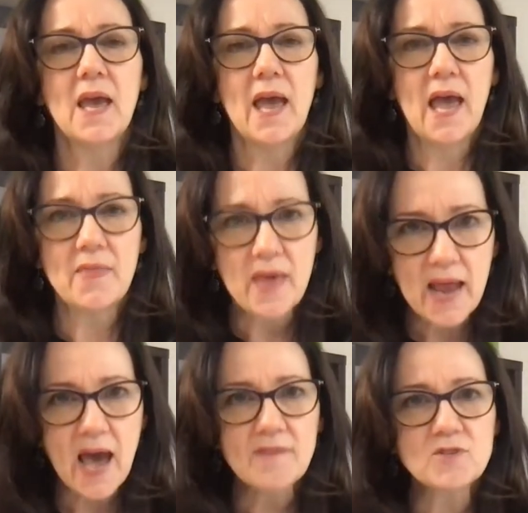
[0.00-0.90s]
And then
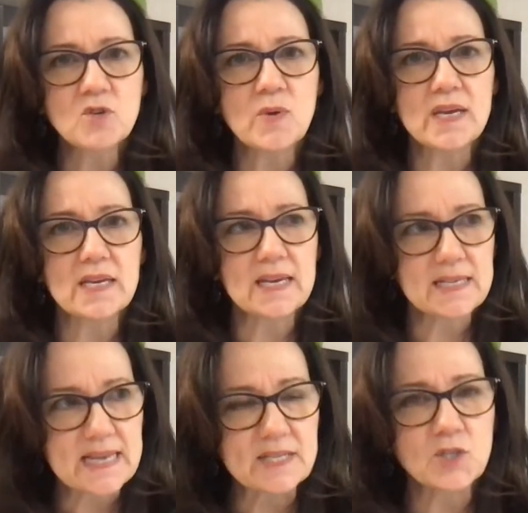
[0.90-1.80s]
after, we can
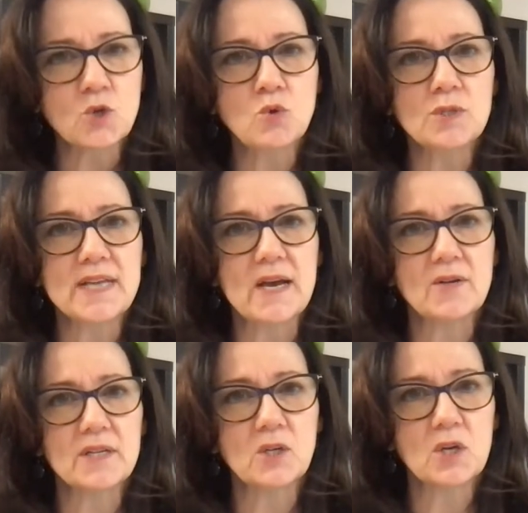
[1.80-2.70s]
tend to cool
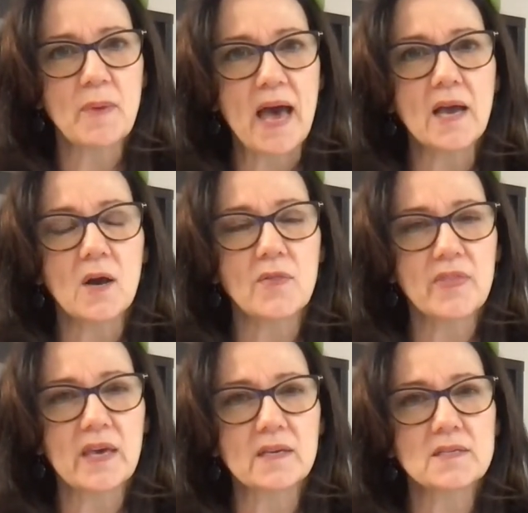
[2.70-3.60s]
down and look back on
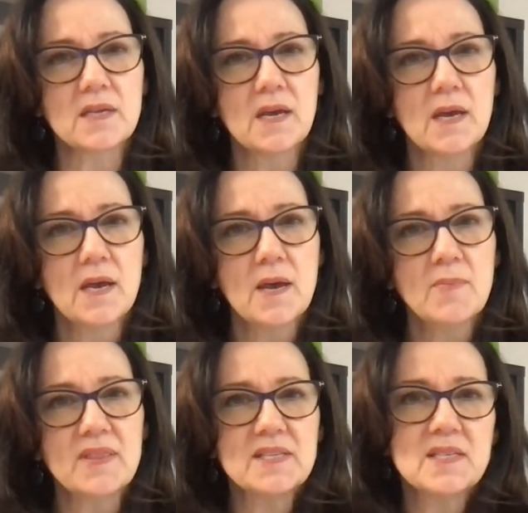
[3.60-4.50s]
things.
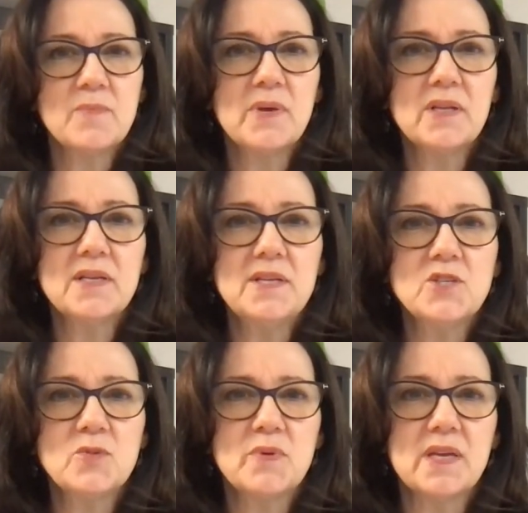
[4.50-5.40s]
But this ability
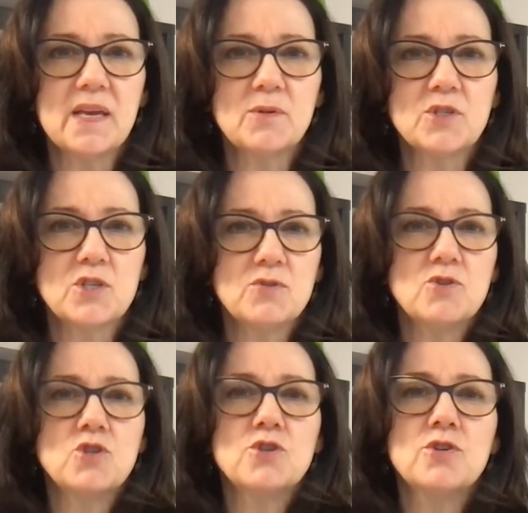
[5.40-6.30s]
to be able to
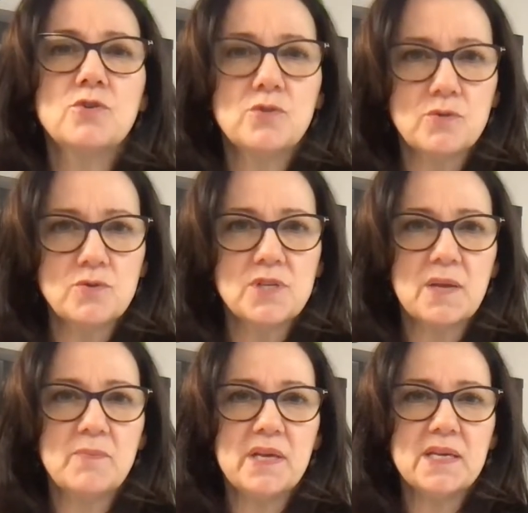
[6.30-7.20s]
choose
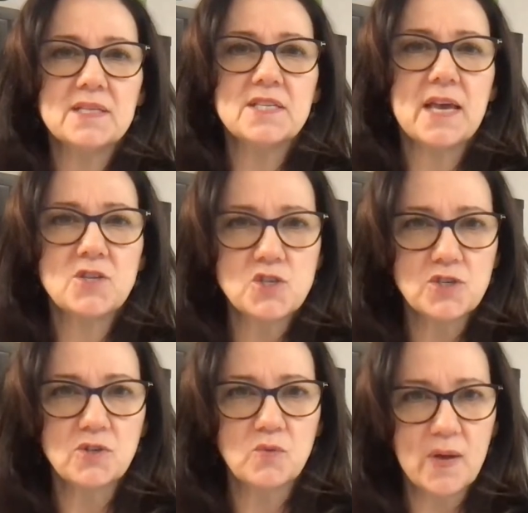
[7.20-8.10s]
and be
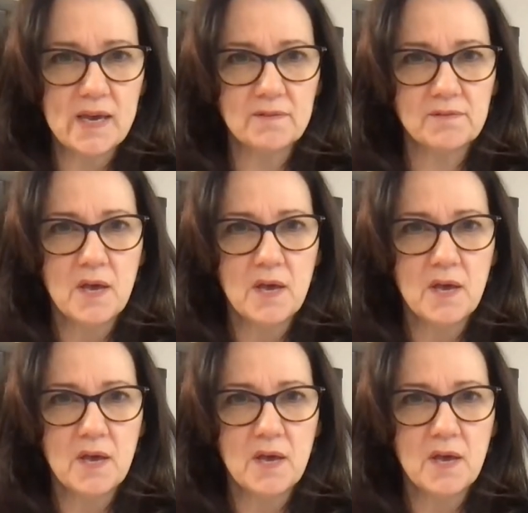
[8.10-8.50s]
intentional with